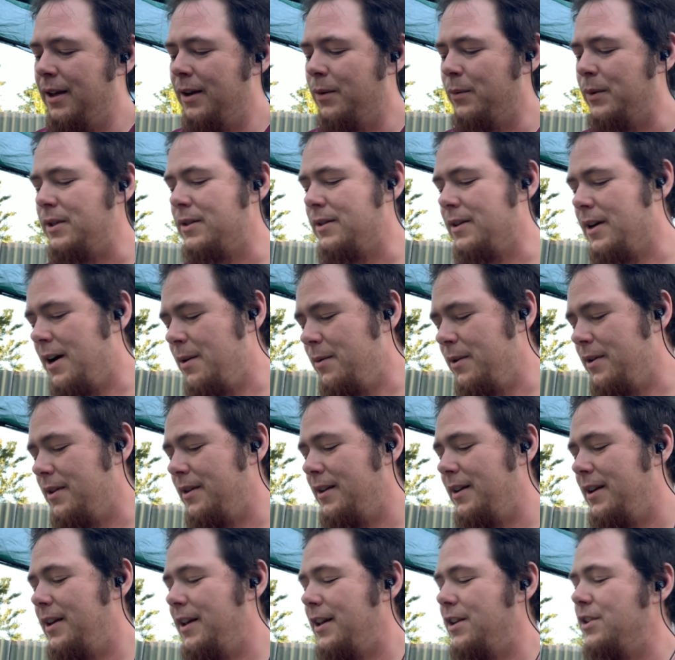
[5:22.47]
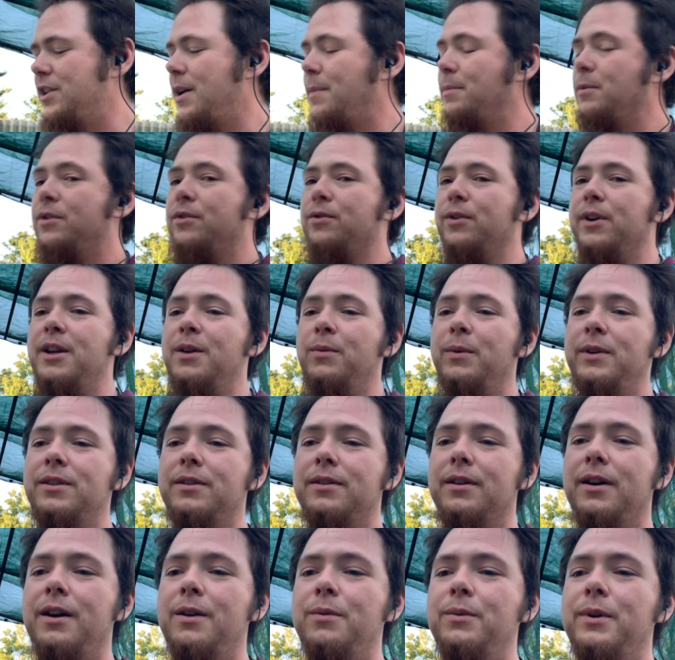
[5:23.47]
We start with, in chapter 3, we
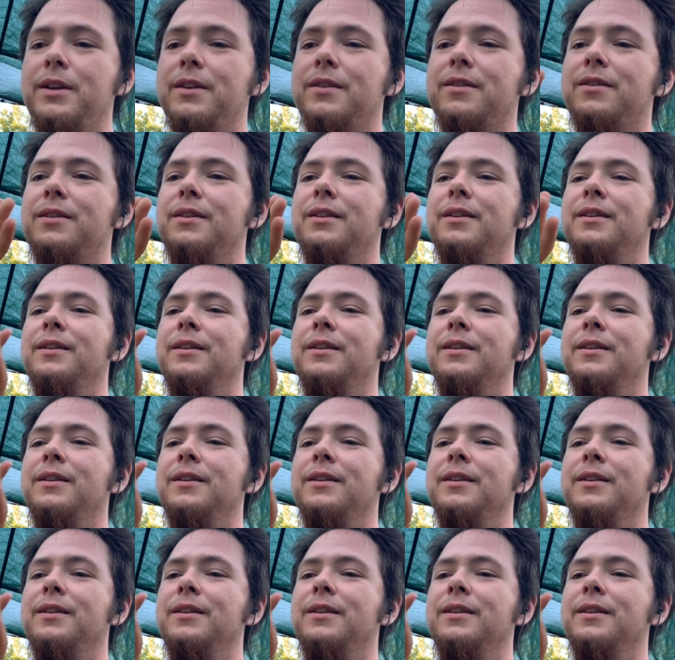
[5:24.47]
start with